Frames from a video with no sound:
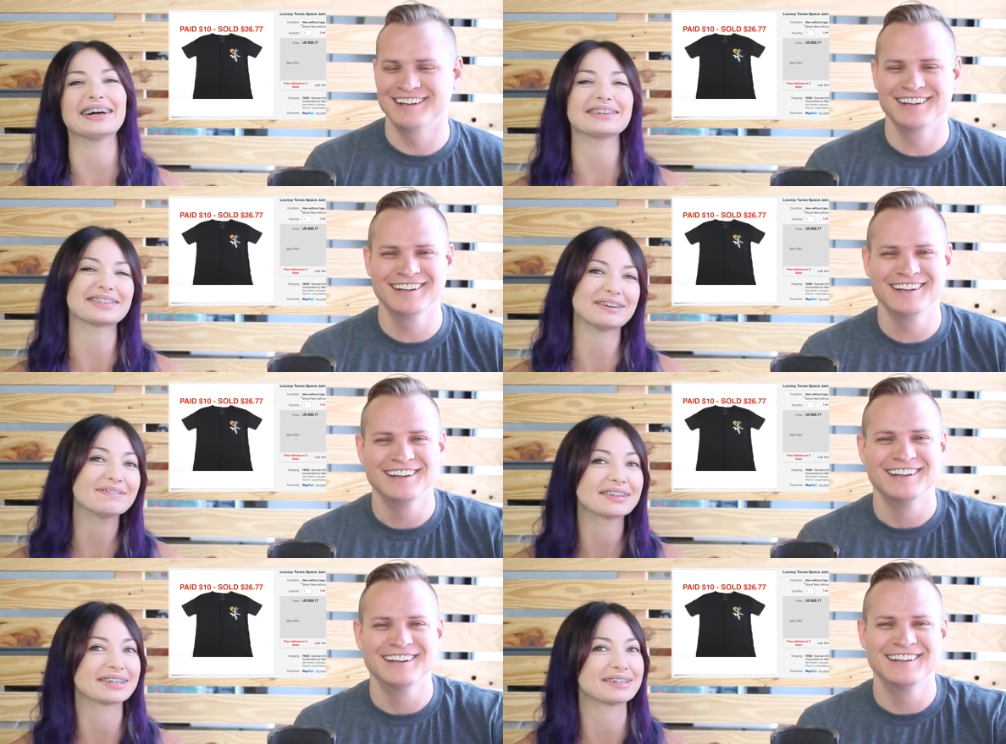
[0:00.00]
Speaker 1: well,
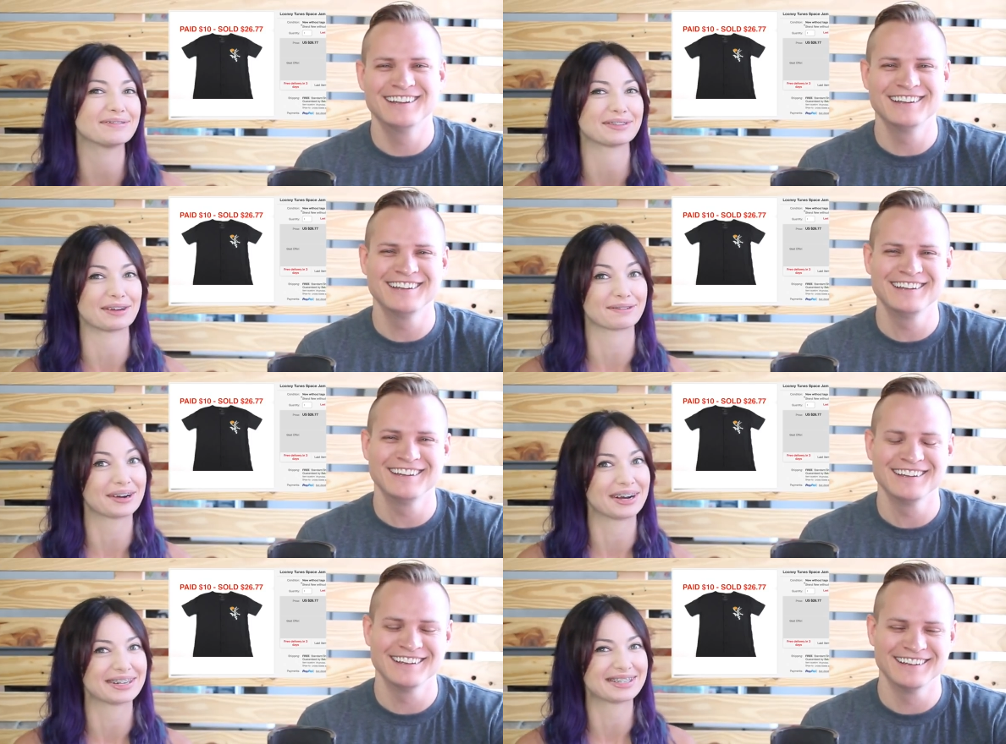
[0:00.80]
sometimes at
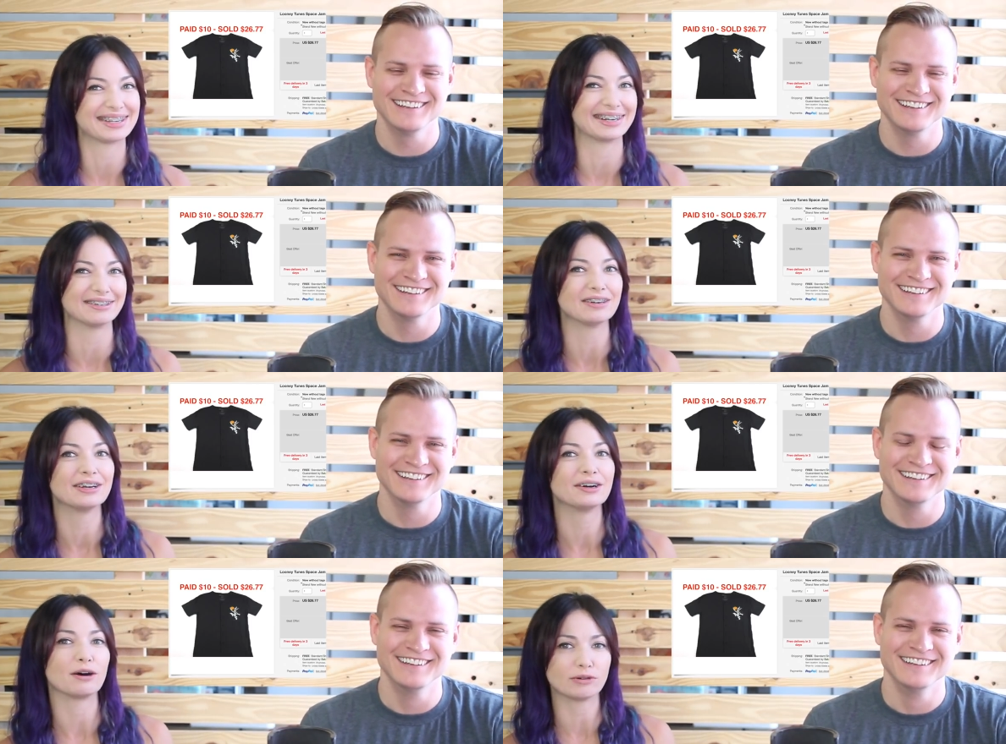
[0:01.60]
Ross, you know.
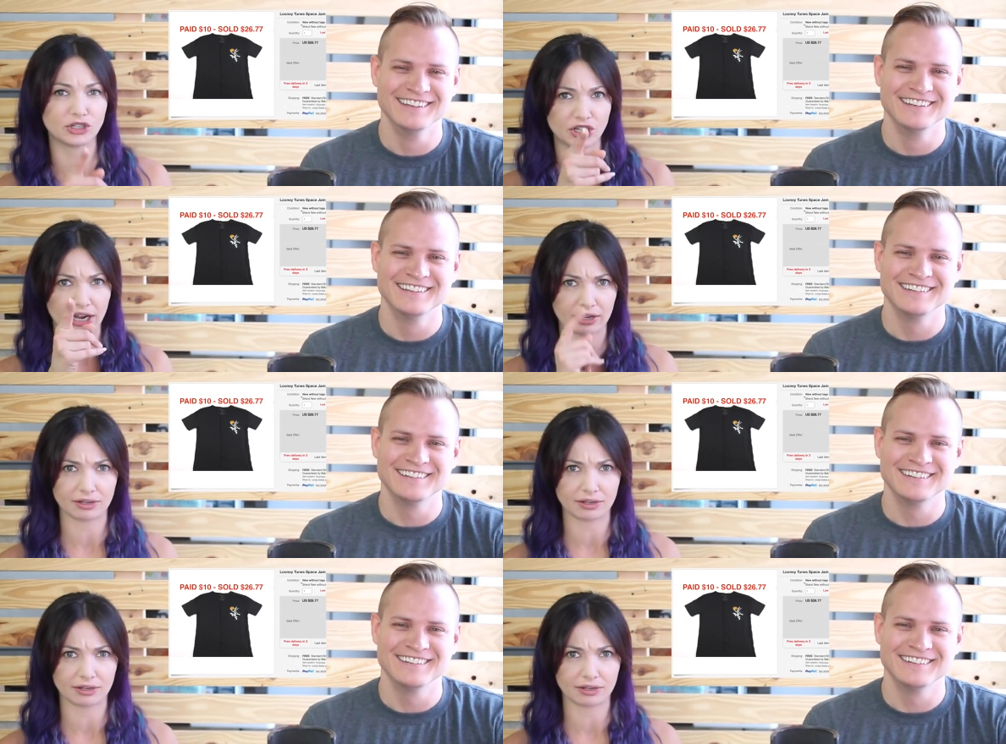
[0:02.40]
Always check.